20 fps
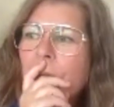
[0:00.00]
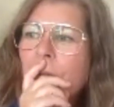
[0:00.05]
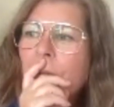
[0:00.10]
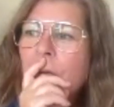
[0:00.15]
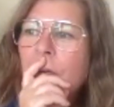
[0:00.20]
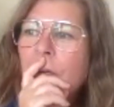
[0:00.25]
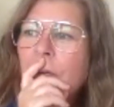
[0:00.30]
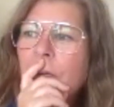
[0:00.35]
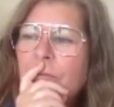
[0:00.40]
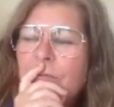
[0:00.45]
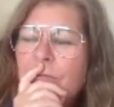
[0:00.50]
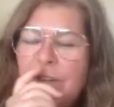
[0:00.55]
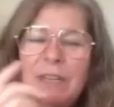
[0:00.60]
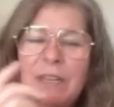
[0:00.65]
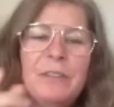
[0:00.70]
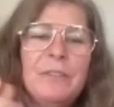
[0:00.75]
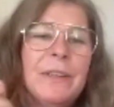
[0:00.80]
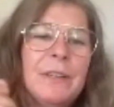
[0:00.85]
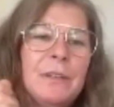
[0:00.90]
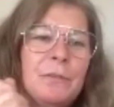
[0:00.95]

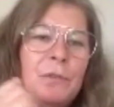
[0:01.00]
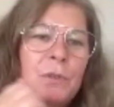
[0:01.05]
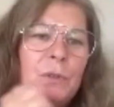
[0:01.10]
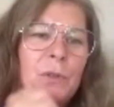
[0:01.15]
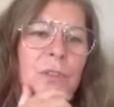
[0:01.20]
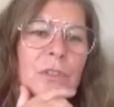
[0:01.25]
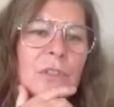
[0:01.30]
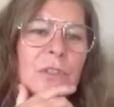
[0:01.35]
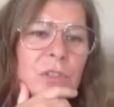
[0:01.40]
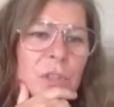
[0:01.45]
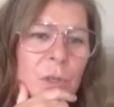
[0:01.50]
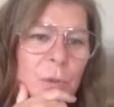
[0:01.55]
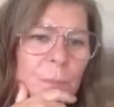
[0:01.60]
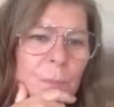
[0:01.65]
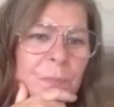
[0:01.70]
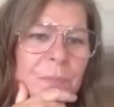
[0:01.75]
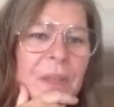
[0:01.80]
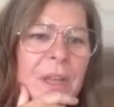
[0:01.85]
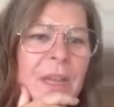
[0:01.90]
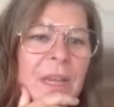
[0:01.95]
relevant for us.
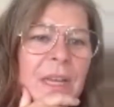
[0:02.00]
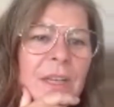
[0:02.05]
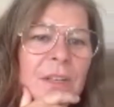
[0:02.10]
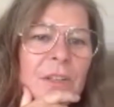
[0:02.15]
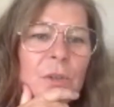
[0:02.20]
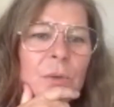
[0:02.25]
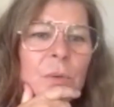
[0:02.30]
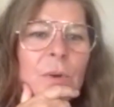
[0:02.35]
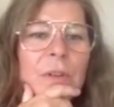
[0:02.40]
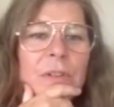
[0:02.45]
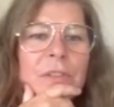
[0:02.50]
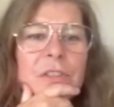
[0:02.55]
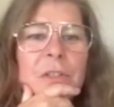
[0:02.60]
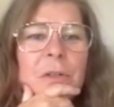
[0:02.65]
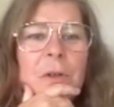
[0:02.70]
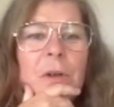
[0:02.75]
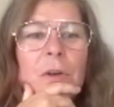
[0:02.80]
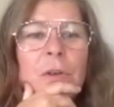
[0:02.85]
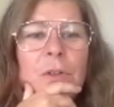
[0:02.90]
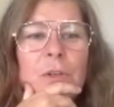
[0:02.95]
So
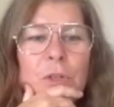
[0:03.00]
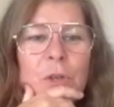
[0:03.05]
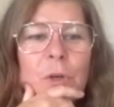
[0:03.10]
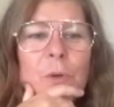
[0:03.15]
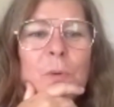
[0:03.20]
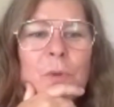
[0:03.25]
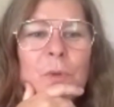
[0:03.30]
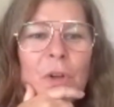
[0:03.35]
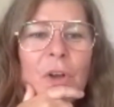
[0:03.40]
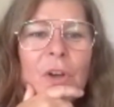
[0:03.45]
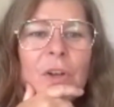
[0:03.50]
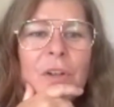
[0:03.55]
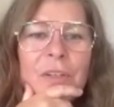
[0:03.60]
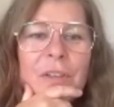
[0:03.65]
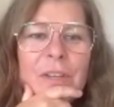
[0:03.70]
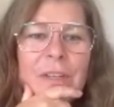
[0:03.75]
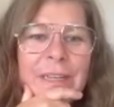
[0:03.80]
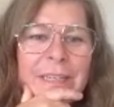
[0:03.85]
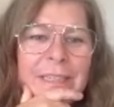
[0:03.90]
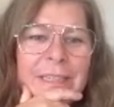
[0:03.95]
don't
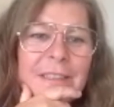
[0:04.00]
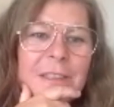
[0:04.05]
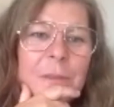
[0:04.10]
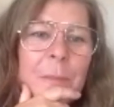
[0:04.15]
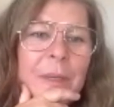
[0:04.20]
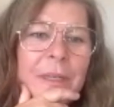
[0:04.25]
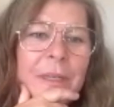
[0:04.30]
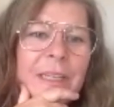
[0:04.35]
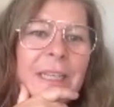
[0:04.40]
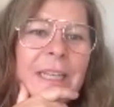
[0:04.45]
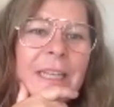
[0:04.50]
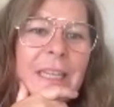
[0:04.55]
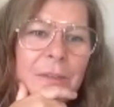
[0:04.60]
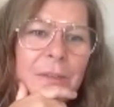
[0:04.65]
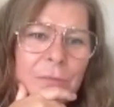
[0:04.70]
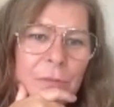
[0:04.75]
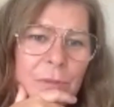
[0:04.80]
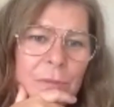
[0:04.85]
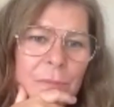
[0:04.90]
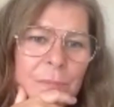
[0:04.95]
underestimate
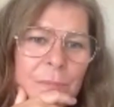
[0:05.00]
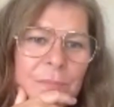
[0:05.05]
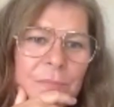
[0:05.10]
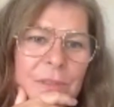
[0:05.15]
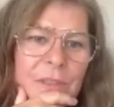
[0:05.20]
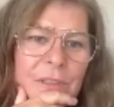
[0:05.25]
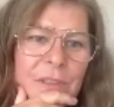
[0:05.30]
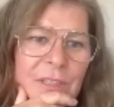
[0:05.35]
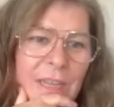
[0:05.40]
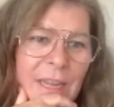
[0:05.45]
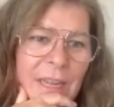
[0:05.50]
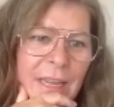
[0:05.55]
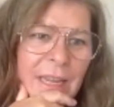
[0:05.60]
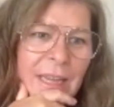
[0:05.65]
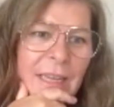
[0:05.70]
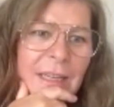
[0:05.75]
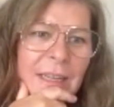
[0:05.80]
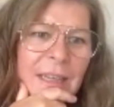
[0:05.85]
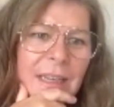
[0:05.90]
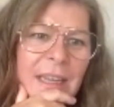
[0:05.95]
evil,
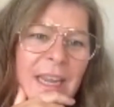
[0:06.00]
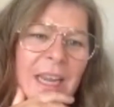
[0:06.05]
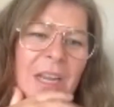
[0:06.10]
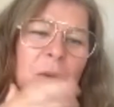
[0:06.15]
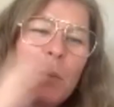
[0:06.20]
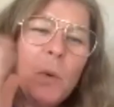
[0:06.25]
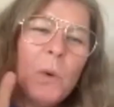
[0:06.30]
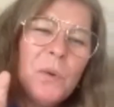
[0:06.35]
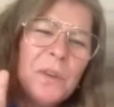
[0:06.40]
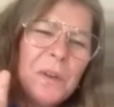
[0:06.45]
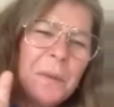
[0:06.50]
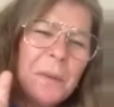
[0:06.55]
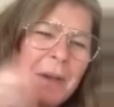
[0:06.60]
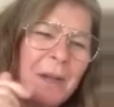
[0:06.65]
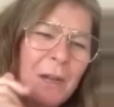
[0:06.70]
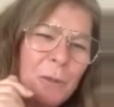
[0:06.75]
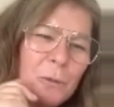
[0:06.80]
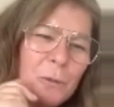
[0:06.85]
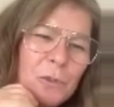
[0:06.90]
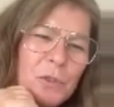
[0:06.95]
saying it won't
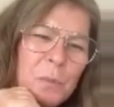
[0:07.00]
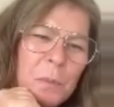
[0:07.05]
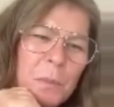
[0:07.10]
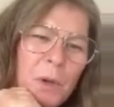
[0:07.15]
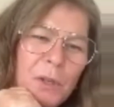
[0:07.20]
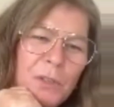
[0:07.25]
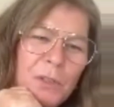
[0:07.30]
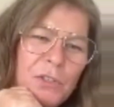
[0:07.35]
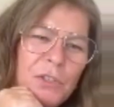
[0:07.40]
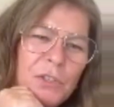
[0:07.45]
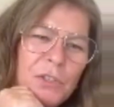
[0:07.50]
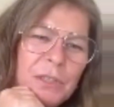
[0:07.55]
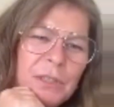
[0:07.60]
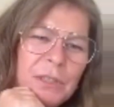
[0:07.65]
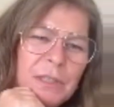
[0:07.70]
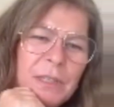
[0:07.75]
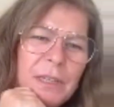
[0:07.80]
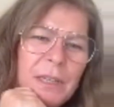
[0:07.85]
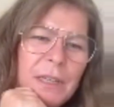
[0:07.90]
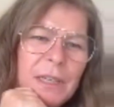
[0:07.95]
amount to much.
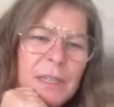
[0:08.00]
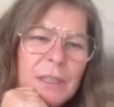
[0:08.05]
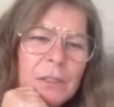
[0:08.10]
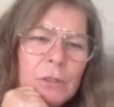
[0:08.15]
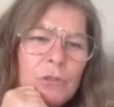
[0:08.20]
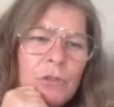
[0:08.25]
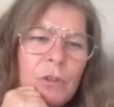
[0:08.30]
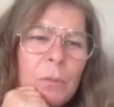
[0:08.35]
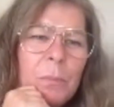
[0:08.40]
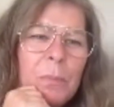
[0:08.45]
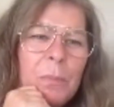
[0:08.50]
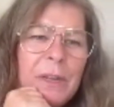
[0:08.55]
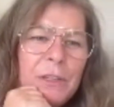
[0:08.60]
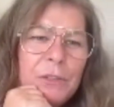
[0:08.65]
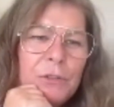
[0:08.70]
Drop by